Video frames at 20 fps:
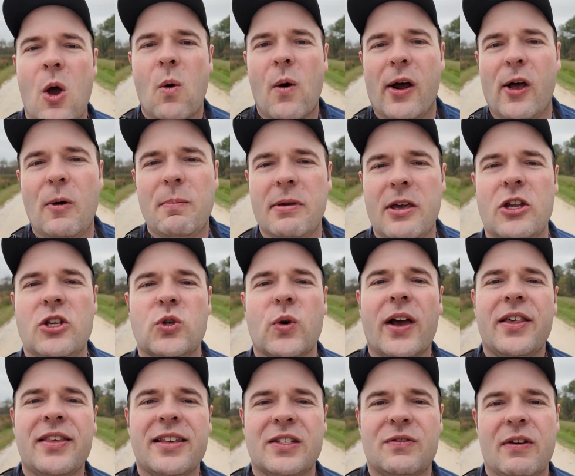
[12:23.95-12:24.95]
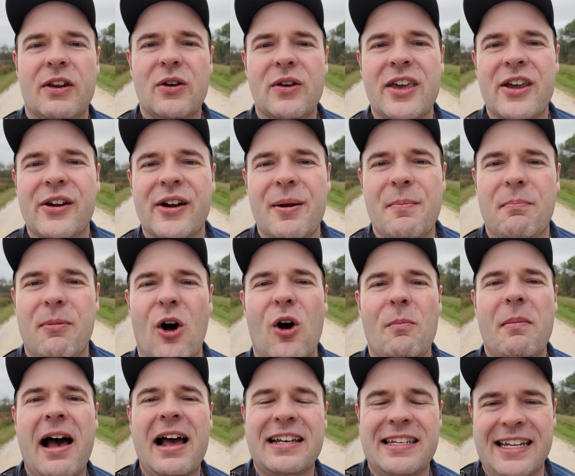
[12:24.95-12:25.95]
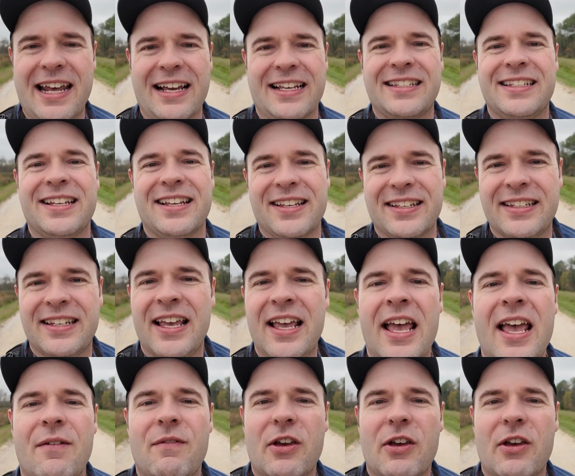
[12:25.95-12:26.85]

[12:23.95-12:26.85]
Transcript: Well, I hope you enjoyed this video here in Beaumont, Texas.